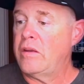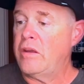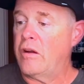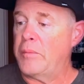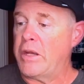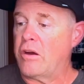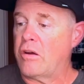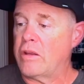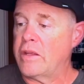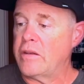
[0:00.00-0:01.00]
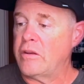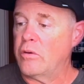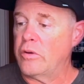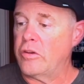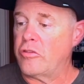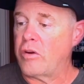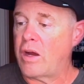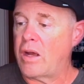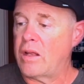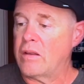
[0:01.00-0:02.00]
Hear Me Calling, Going to
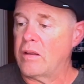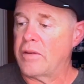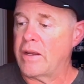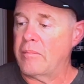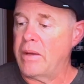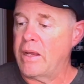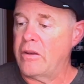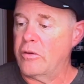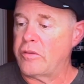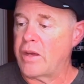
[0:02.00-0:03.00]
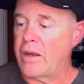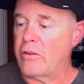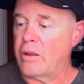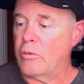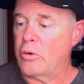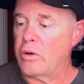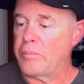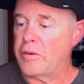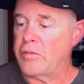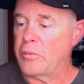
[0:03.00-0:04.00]
Try, Love Like a Man, No Title, I Woke Up
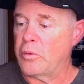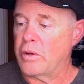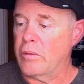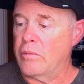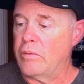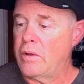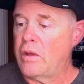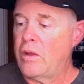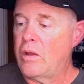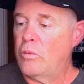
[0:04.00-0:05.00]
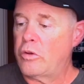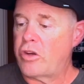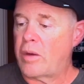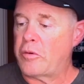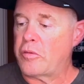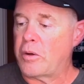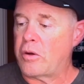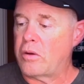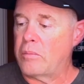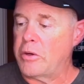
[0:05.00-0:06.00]
This Morning, Woodchopper's
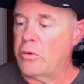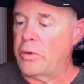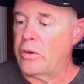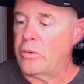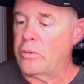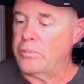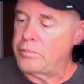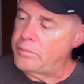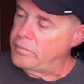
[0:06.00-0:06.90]
Ball, I'm Going Home.